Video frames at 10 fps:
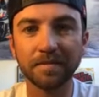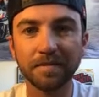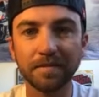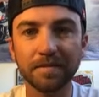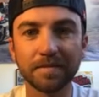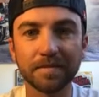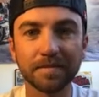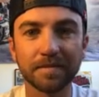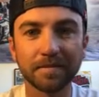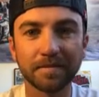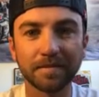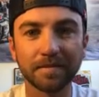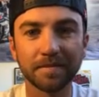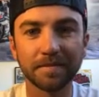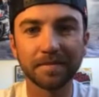
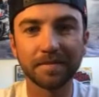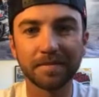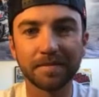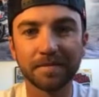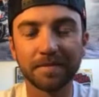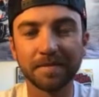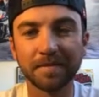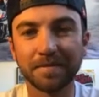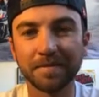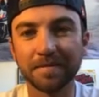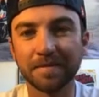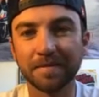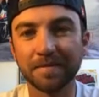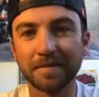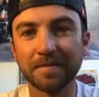
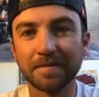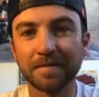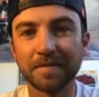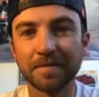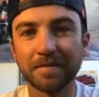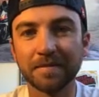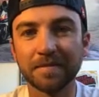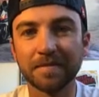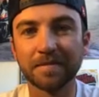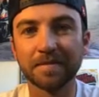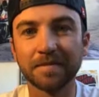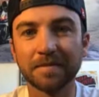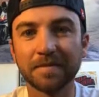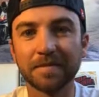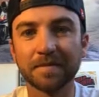
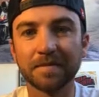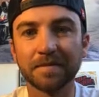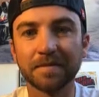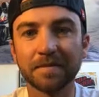The person shown says nothing.